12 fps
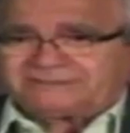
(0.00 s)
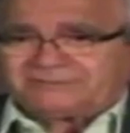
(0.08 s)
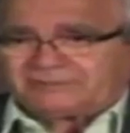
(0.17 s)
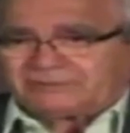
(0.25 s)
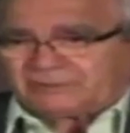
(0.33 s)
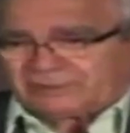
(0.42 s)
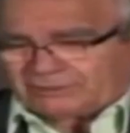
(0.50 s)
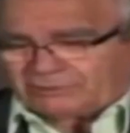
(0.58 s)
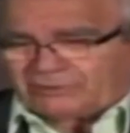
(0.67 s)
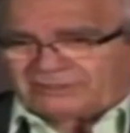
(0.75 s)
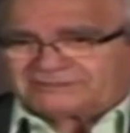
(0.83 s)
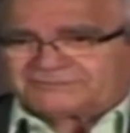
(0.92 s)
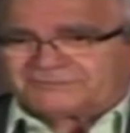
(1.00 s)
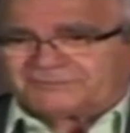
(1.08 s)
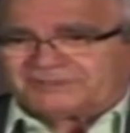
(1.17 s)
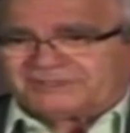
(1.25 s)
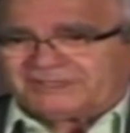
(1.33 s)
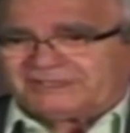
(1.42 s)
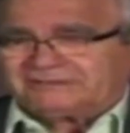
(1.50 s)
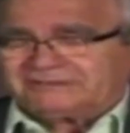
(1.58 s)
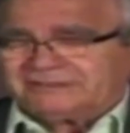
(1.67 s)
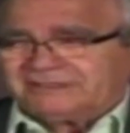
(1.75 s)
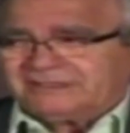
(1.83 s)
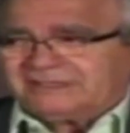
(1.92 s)
to across from me now.
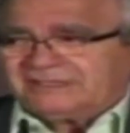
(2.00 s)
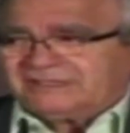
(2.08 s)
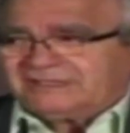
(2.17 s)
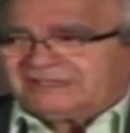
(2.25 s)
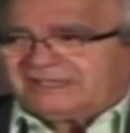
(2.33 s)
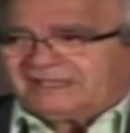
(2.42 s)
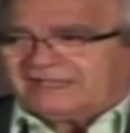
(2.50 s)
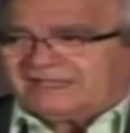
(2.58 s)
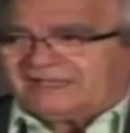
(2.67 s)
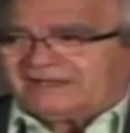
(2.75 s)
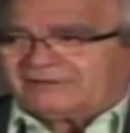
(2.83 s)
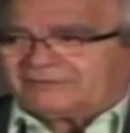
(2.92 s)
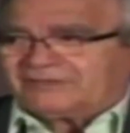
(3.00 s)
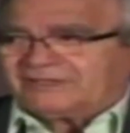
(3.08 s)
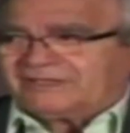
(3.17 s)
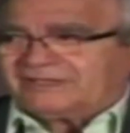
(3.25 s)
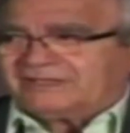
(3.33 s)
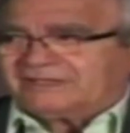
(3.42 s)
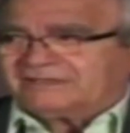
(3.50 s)
And Harry